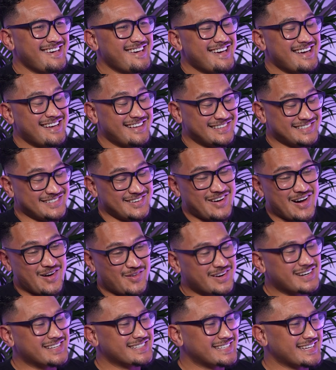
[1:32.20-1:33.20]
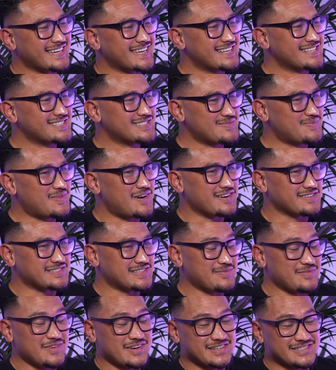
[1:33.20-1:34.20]
and so I wanted to get into
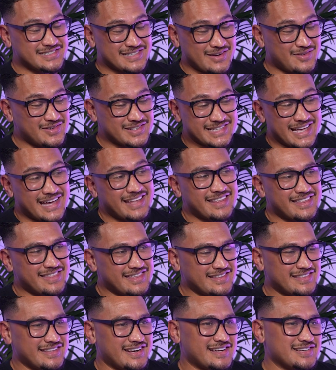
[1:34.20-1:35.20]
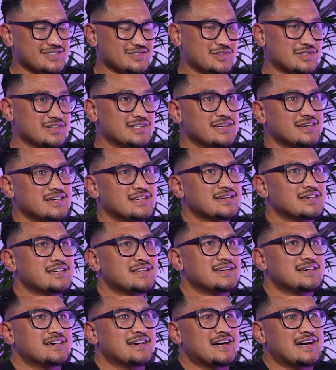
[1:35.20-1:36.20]
boxing because that was the other thing that I saw.
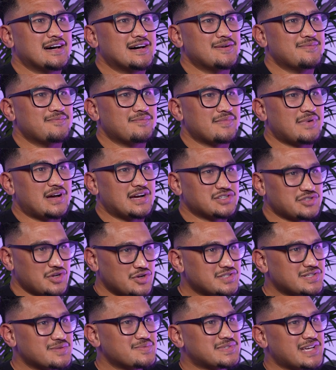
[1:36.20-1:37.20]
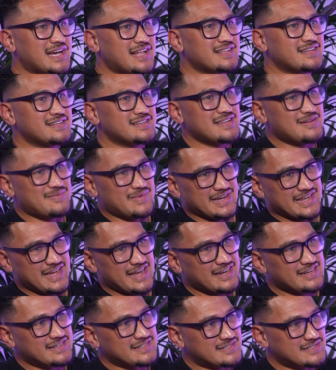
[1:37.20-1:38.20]
I showed some talent, and my
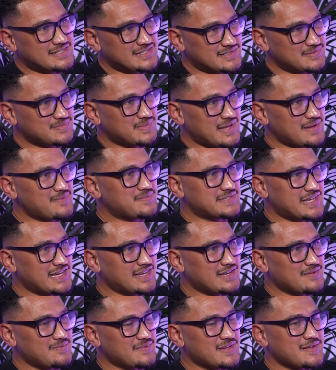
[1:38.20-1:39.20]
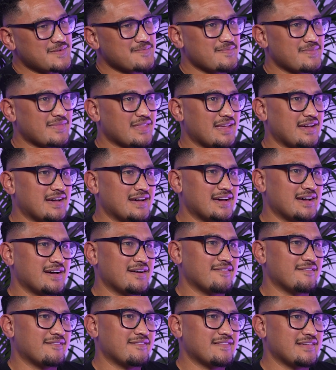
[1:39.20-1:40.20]
dad just kept taking me,
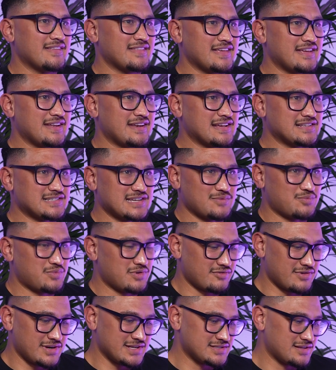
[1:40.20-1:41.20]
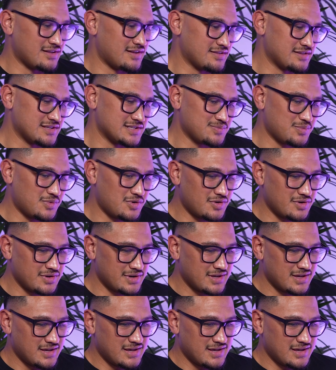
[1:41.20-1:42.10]
and then as I progressed along the sport